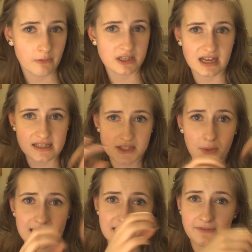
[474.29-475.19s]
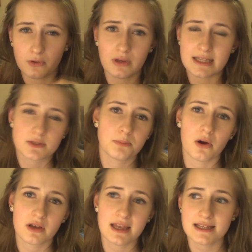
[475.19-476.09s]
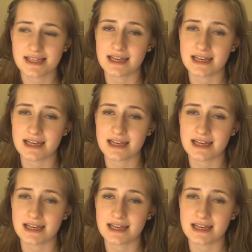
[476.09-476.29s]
which has 24 little pockets,